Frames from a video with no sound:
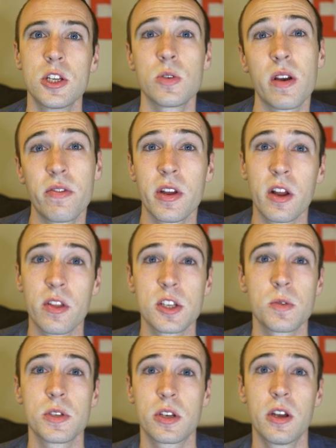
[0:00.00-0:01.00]
So I figured
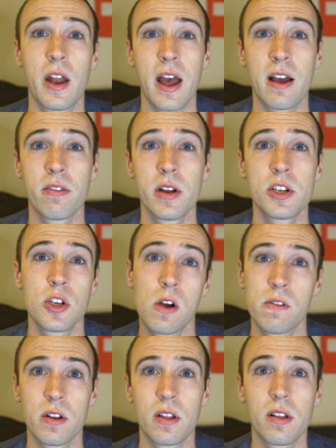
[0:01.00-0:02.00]
this was a good average
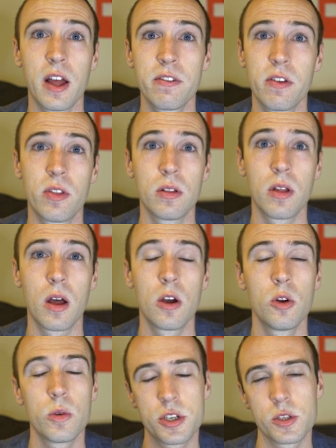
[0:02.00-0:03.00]
over the life of the
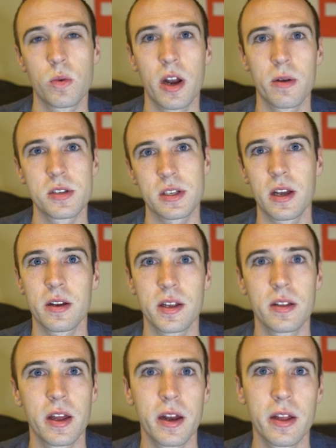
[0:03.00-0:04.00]
loan, which is what I was
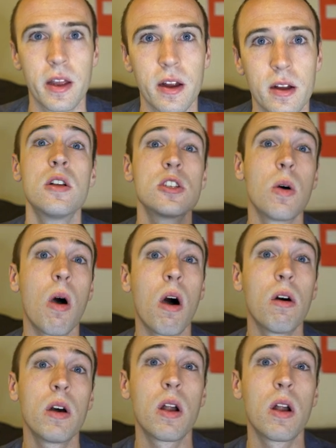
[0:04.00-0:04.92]
calculating here. So all in